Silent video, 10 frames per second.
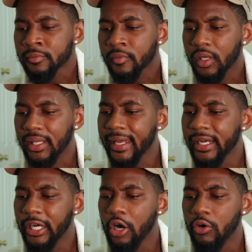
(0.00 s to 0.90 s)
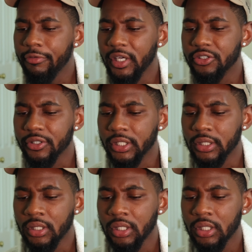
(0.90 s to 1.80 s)
Let It Go
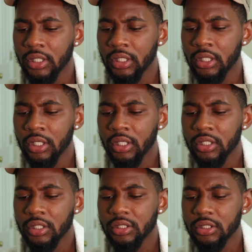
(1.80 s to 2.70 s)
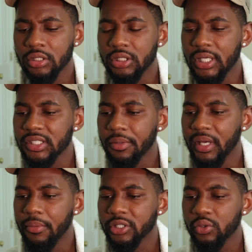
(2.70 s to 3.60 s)
featuring Justin
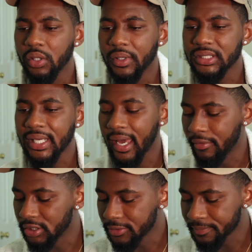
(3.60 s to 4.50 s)
Bieber, 21 Savage.